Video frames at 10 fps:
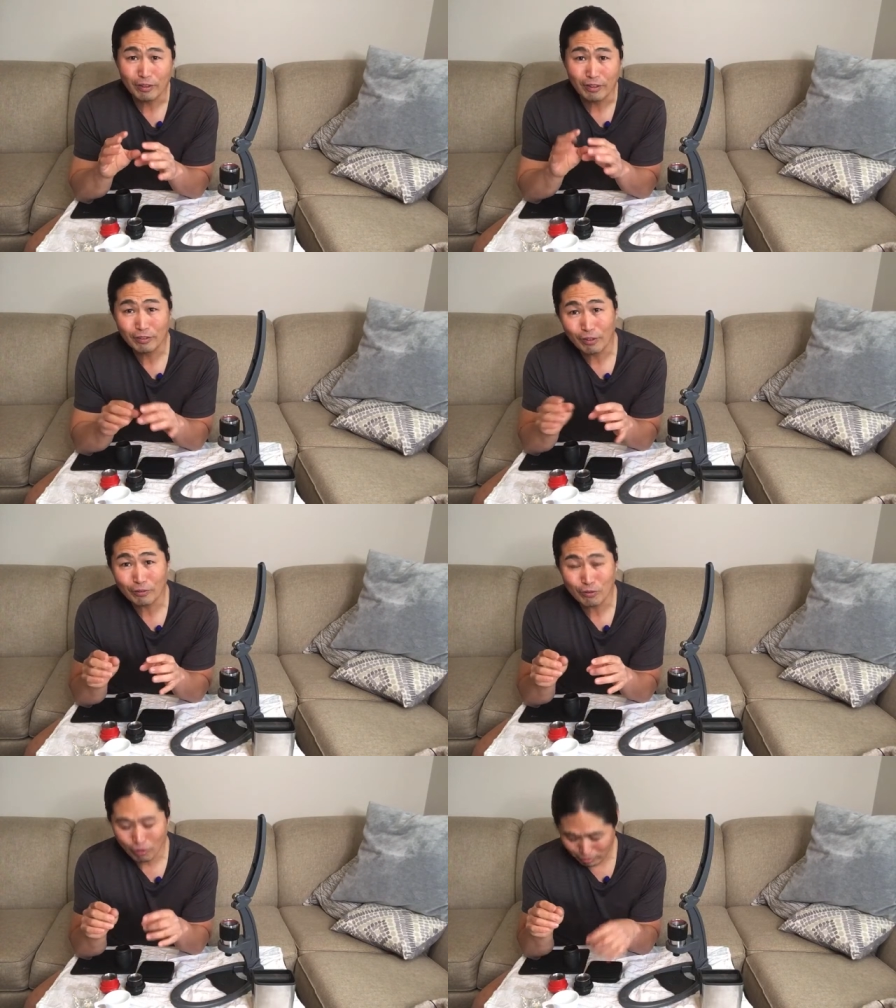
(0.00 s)
uh, talk
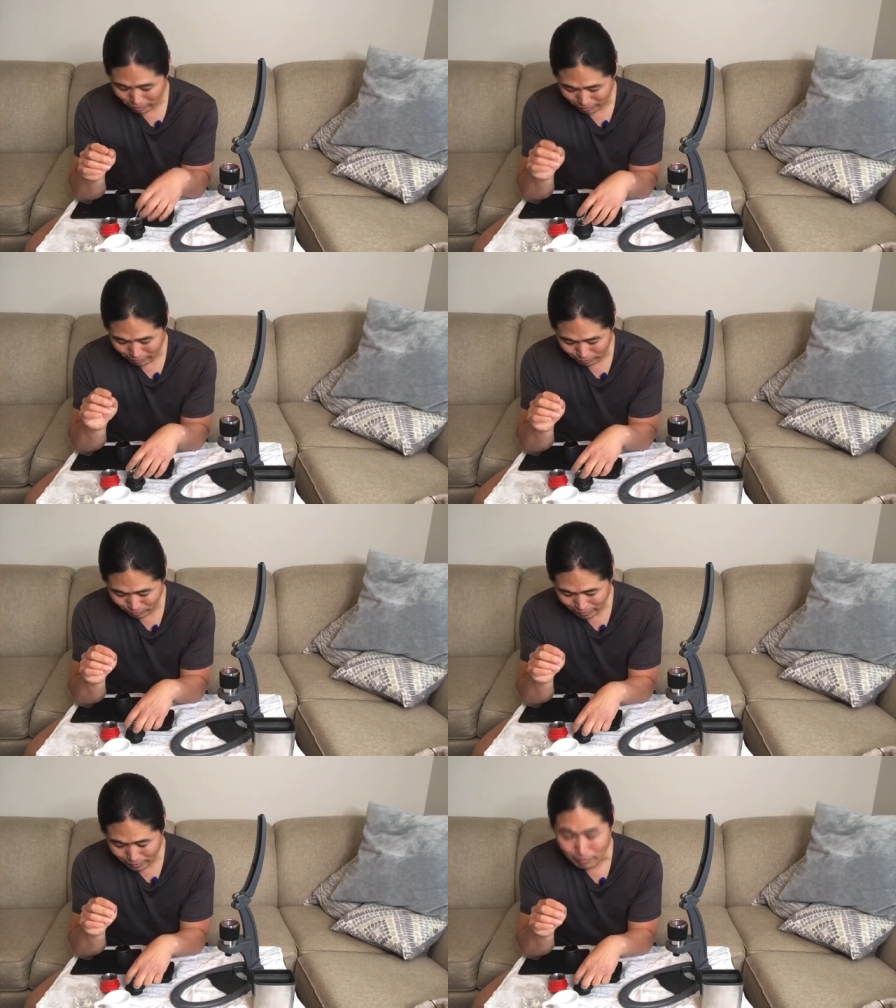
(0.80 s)
to you, go uh,
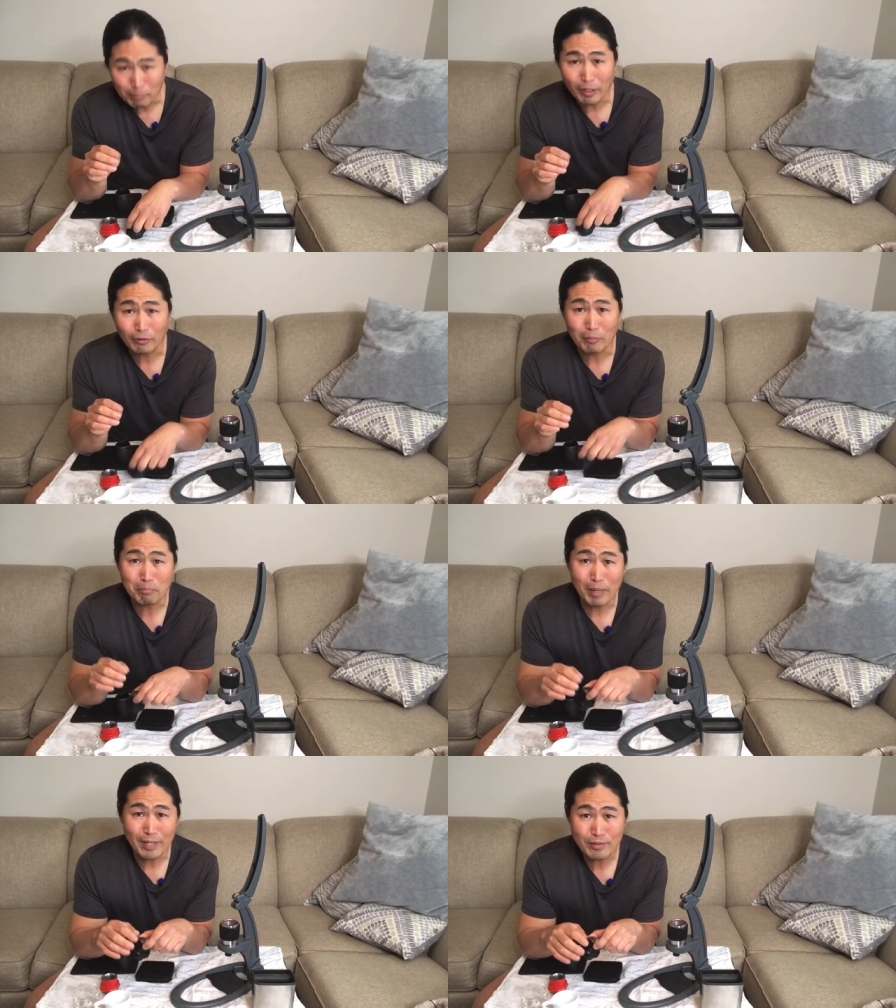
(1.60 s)
you guys about the
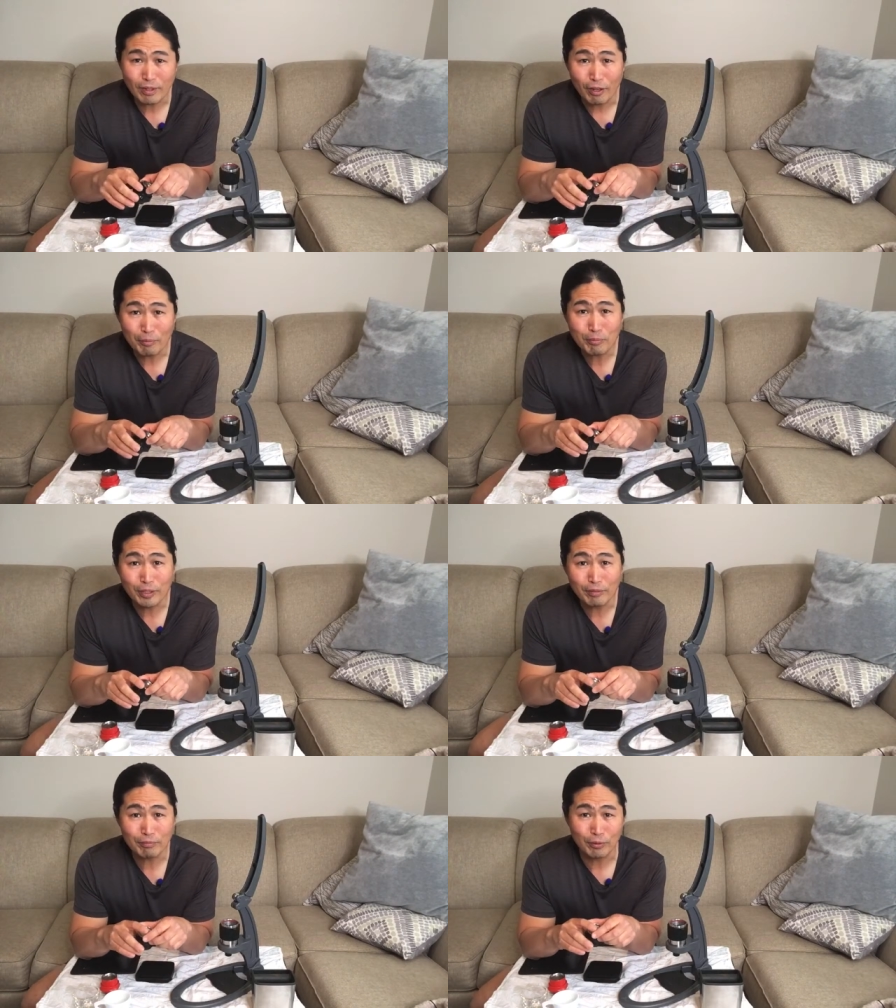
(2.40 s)
best
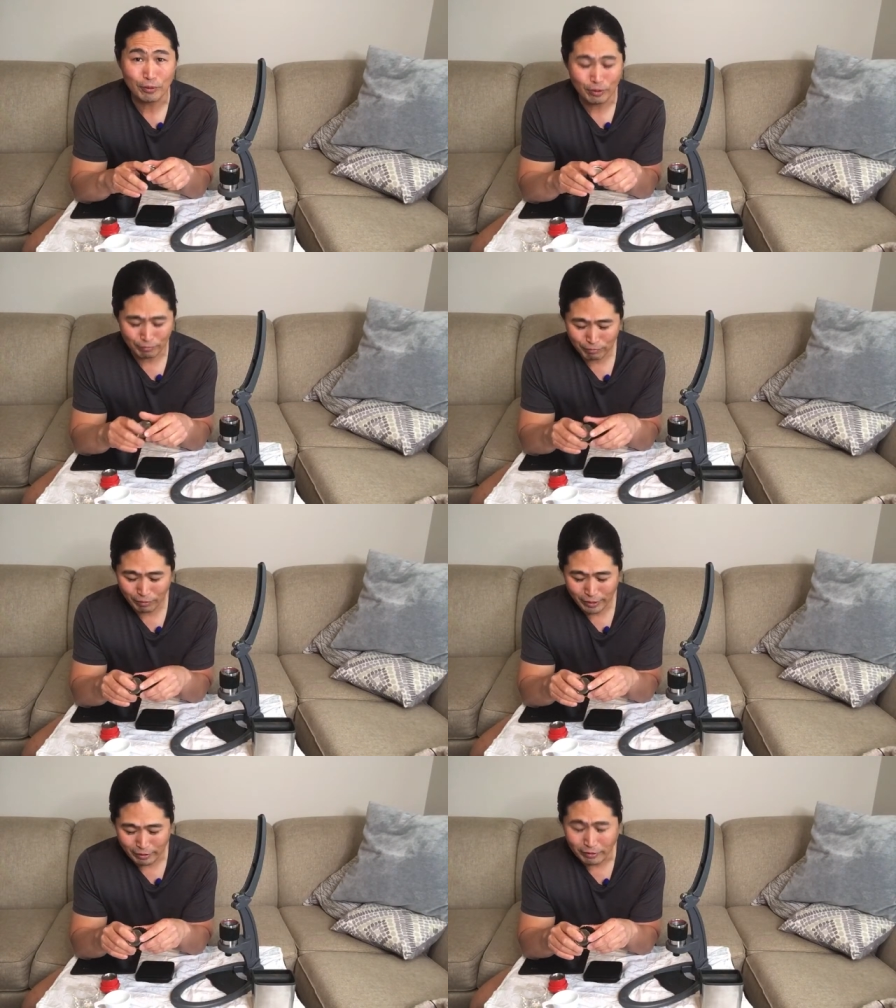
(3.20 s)
upgrade for your
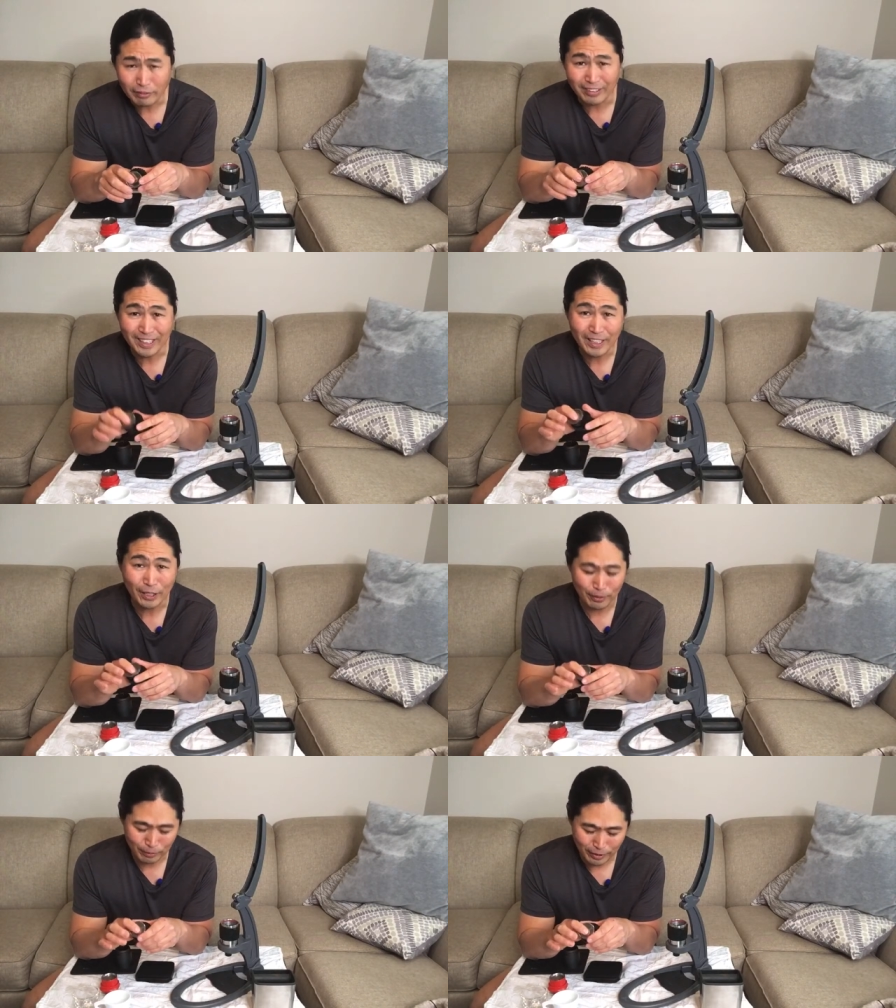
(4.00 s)
Flair, the
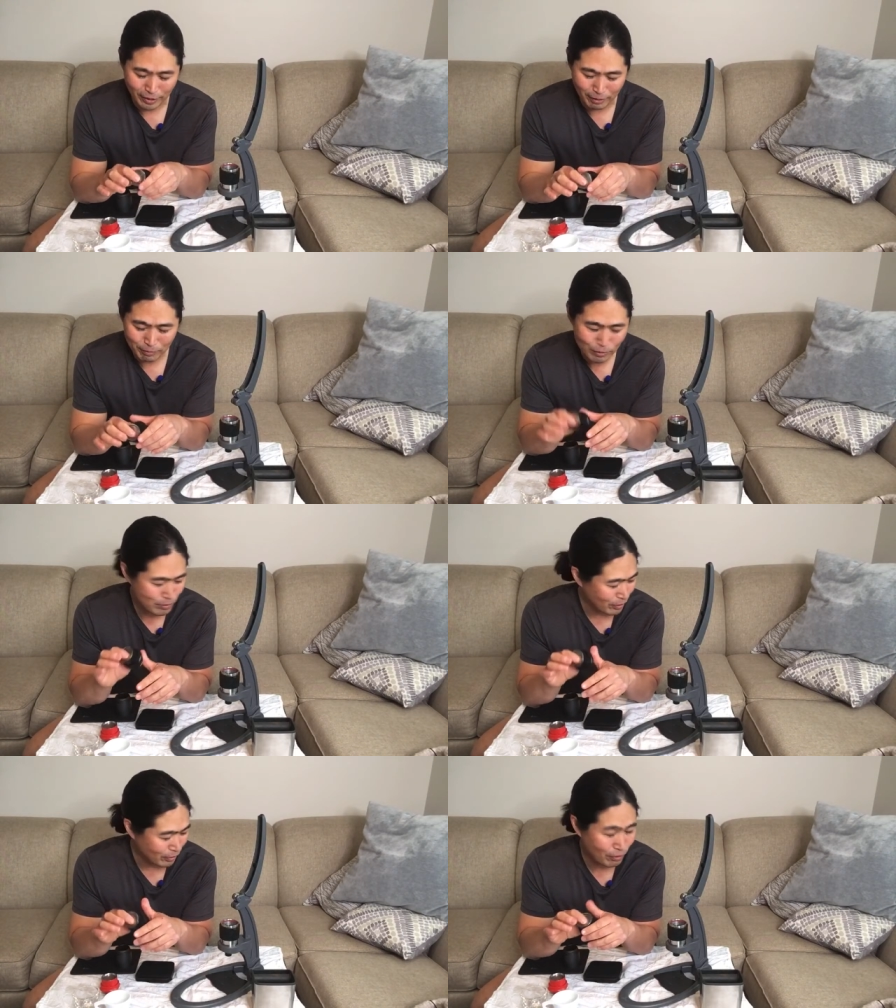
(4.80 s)
Neo, okay? I've been
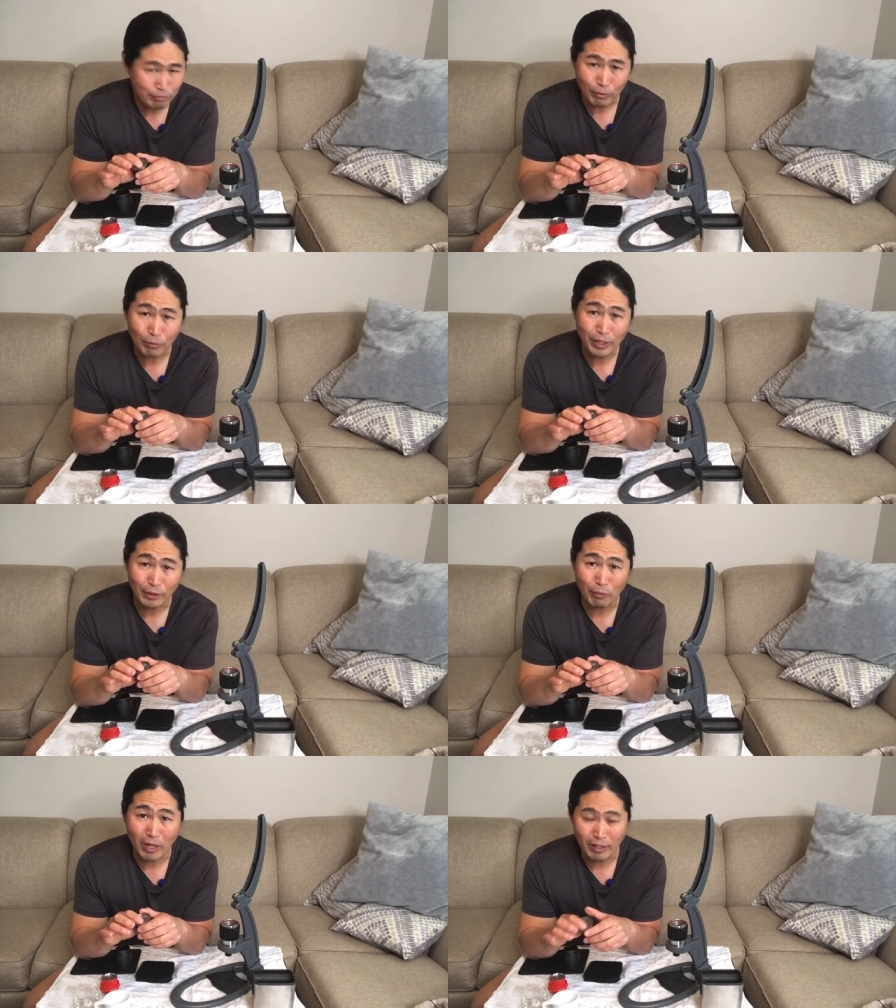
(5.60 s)
using Neo for quite
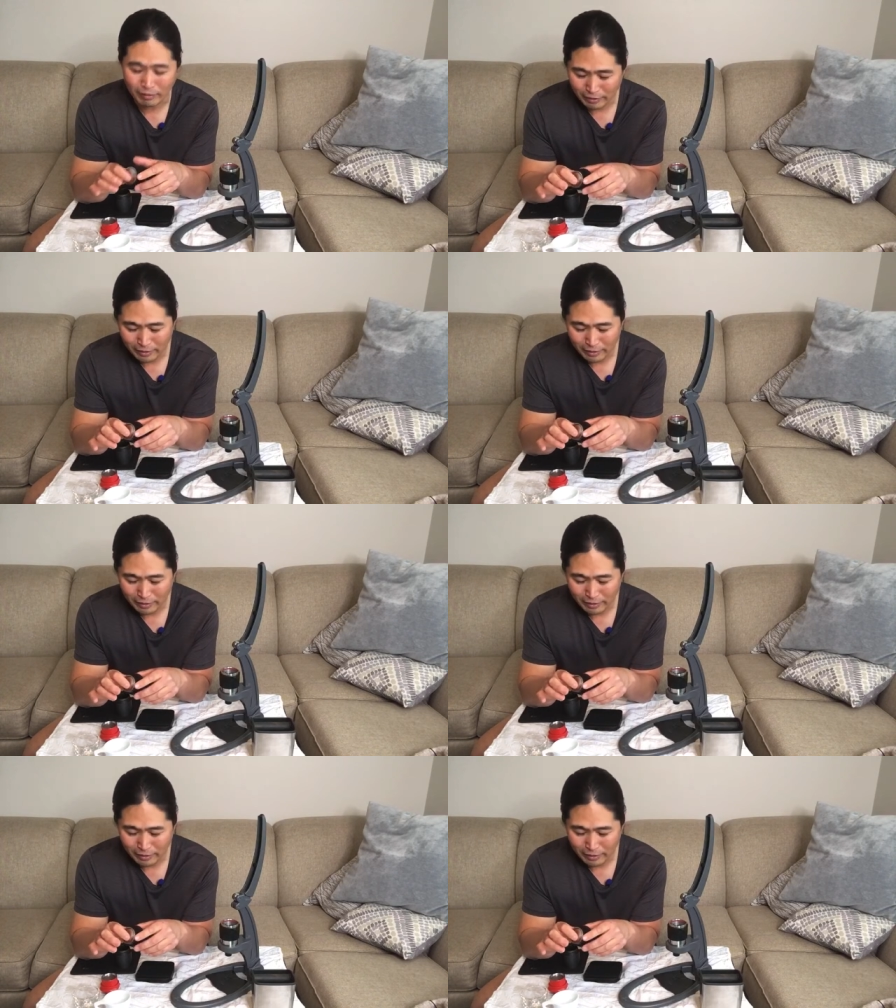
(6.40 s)
a while.